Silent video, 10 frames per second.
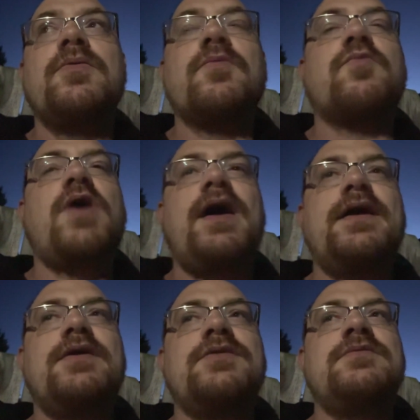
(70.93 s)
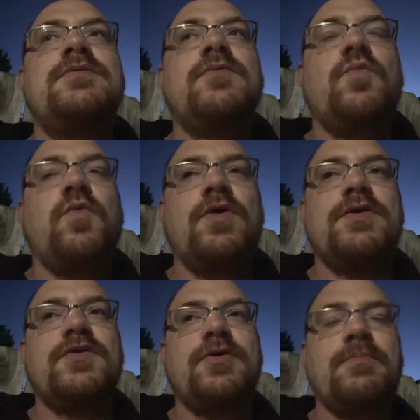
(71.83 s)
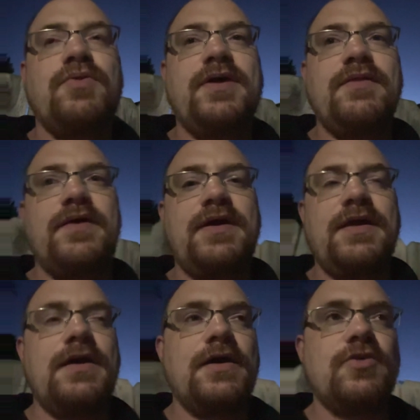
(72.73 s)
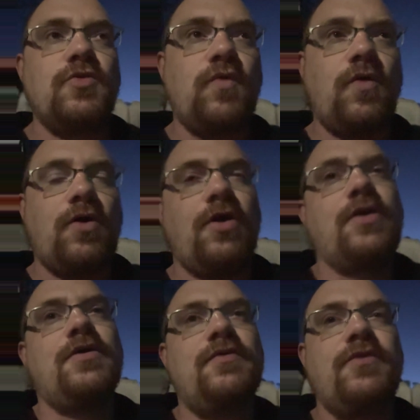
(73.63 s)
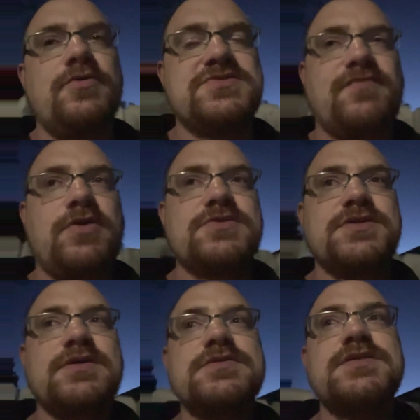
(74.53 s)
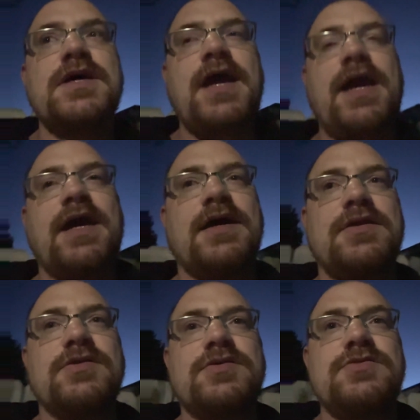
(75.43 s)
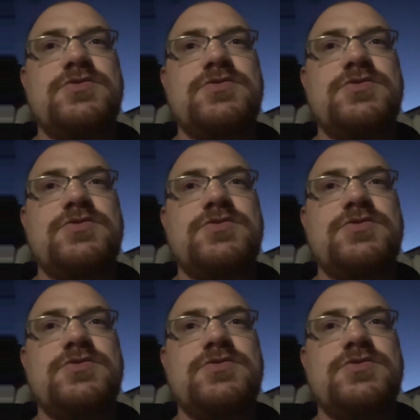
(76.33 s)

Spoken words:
Ryan would completely ignore those verses and